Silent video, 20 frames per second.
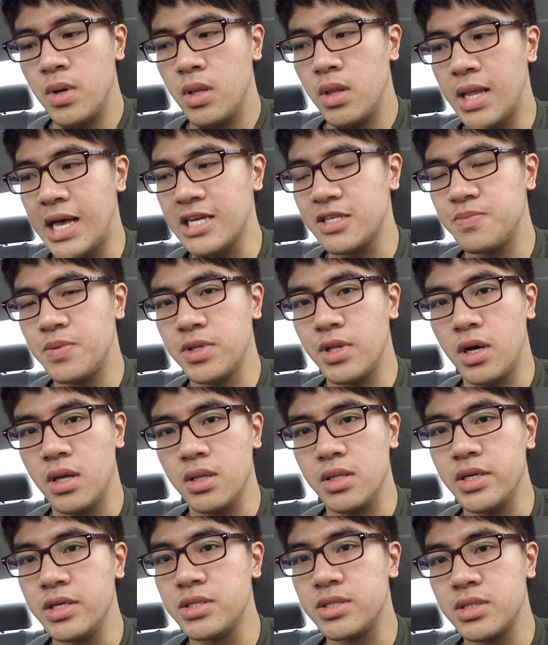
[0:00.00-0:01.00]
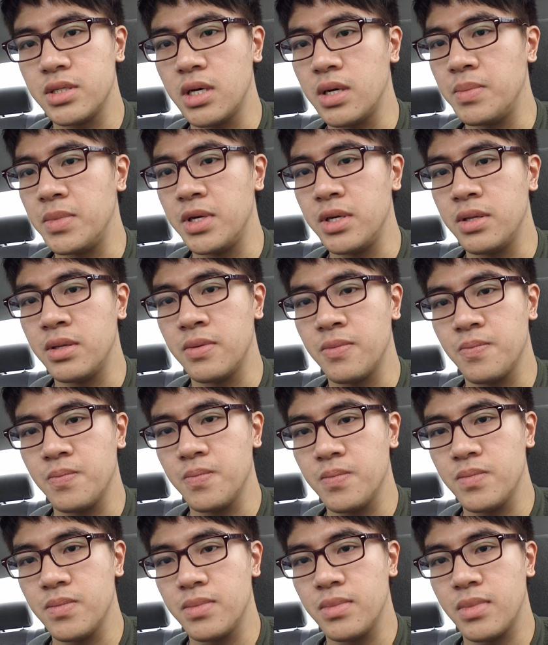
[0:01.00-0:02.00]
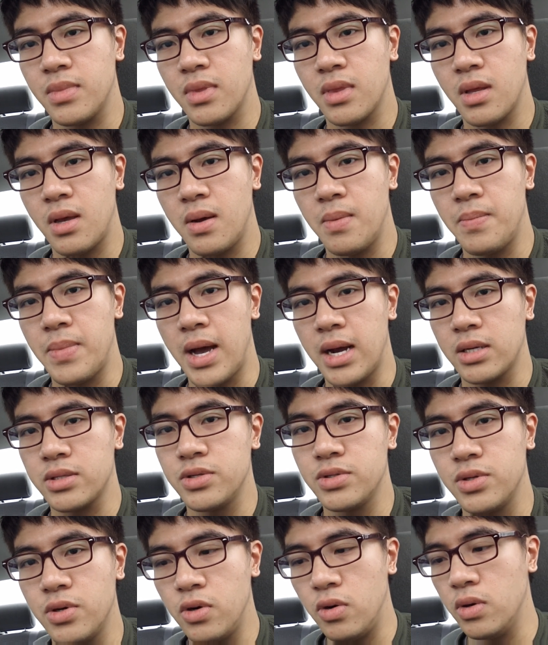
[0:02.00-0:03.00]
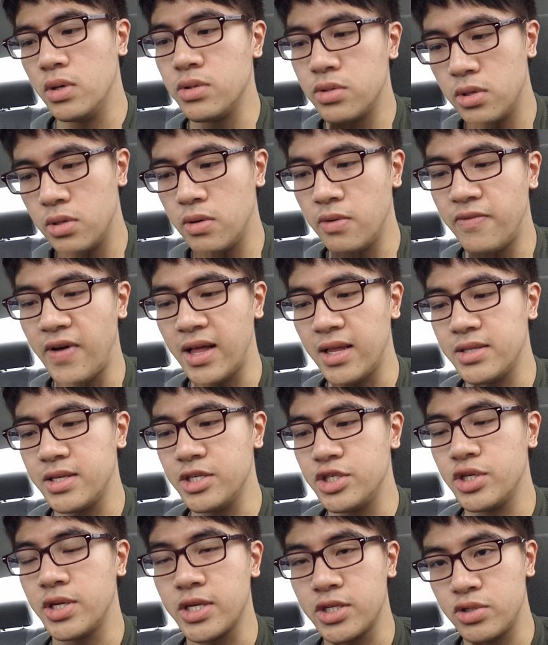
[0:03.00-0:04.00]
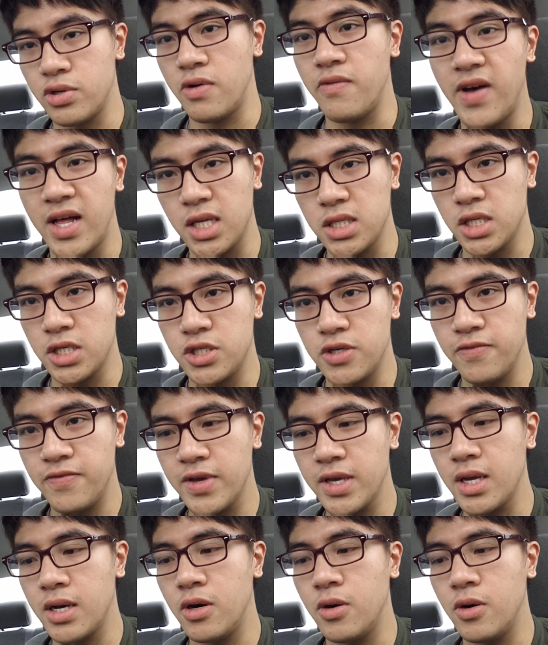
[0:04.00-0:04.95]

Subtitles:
last but not least, I mean, back to the whole internal validation, external validation thing.